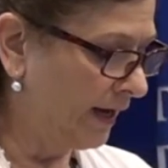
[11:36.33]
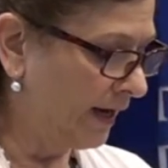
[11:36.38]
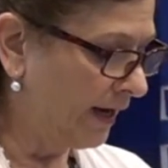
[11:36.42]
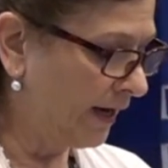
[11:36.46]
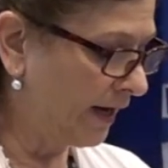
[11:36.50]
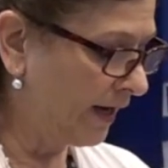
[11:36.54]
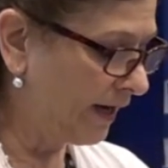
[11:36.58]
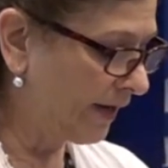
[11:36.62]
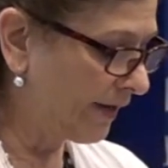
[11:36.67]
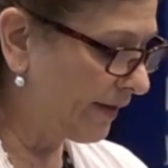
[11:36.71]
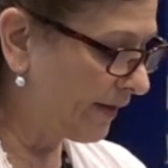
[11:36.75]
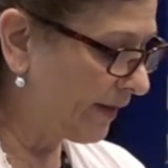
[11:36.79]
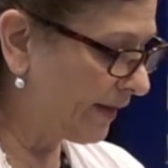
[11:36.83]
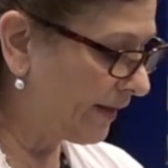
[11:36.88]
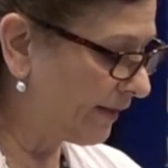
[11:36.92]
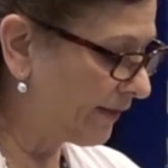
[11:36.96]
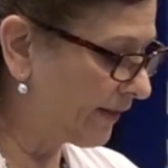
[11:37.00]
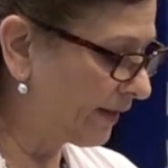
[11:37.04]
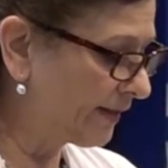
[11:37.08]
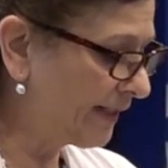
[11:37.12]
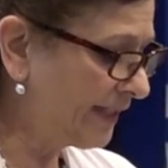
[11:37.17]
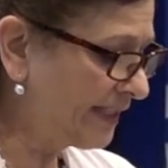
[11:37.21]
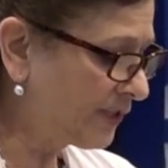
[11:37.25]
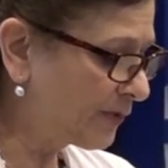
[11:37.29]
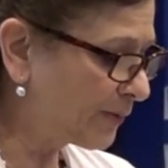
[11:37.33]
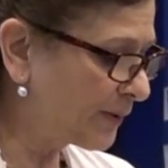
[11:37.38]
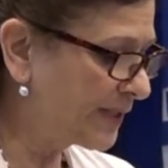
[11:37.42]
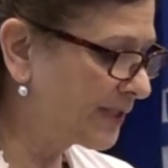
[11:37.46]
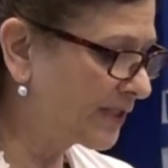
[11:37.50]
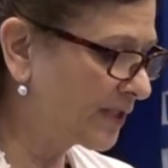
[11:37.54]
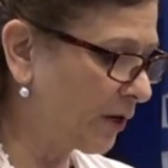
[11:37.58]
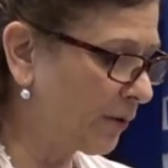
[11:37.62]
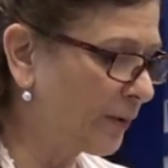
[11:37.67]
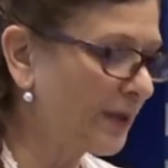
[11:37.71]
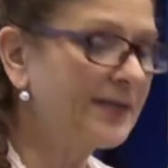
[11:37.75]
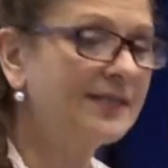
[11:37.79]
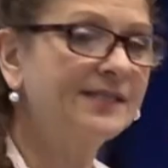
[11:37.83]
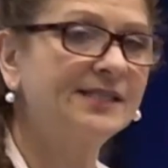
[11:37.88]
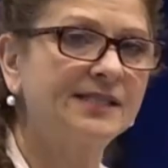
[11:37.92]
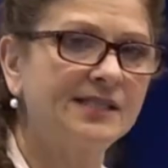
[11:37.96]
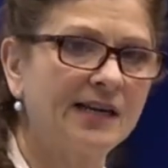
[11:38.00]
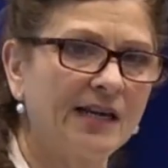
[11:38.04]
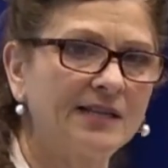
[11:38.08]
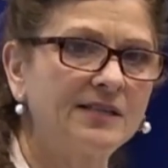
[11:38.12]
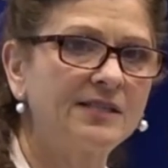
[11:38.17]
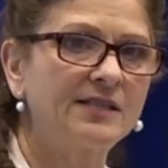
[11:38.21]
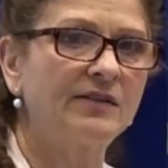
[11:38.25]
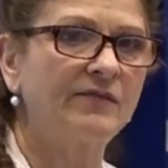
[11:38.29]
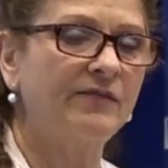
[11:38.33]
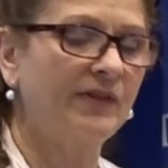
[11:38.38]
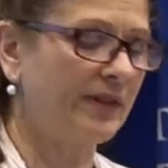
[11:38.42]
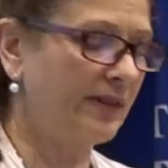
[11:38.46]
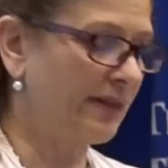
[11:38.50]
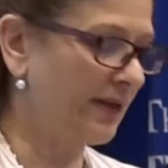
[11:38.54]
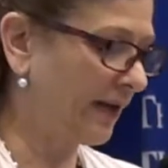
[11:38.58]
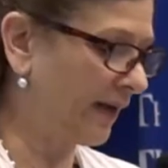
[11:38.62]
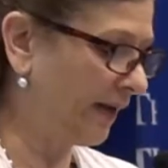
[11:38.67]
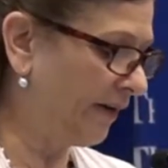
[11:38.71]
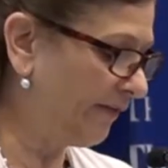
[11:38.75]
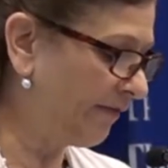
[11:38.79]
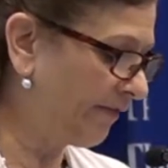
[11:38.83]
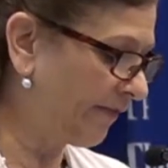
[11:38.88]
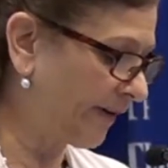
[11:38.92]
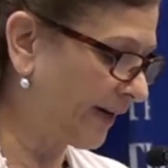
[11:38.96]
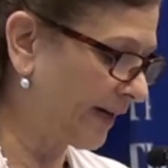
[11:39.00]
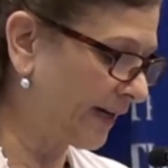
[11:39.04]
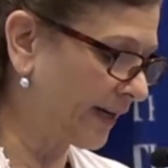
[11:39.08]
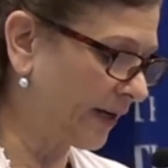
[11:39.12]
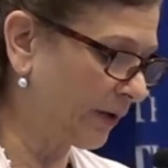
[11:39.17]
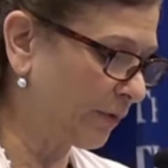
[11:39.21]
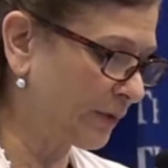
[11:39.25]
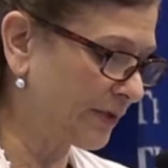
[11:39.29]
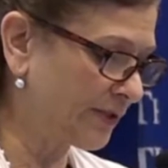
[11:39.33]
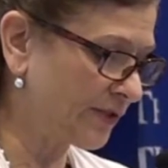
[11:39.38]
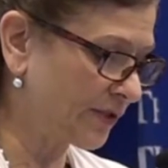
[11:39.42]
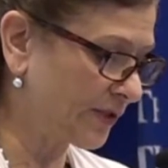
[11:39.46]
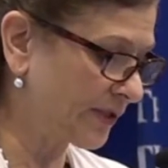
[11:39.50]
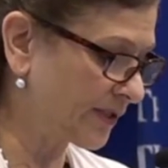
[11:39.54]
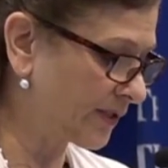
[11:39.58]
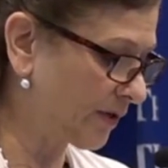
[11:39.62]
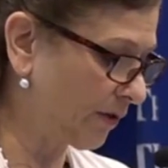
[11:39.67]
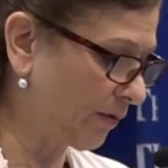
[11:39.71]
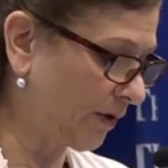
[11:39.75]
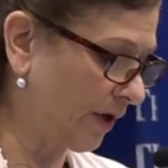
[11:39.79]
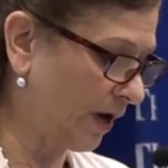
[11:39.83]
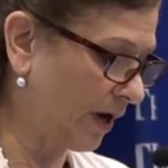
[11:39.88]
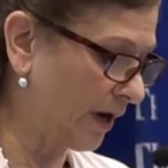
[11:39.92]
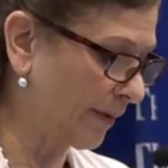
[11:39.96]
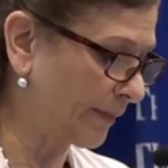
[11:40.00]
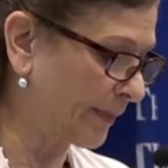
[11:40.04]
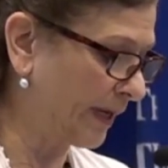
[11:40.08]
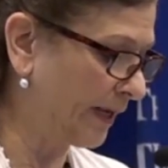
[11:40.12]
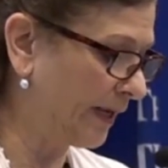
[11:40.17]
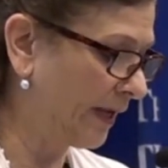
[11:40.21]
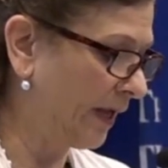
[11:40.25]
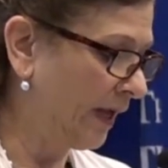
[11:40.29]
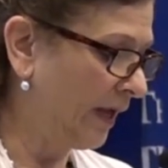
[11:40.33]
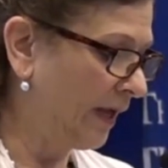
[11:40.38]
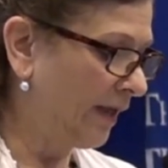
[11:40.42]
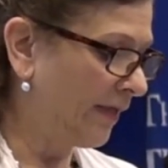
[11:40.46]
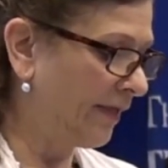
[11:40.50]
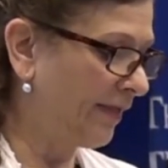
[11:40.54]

Uh, the list was so extensive and the infighting was just so common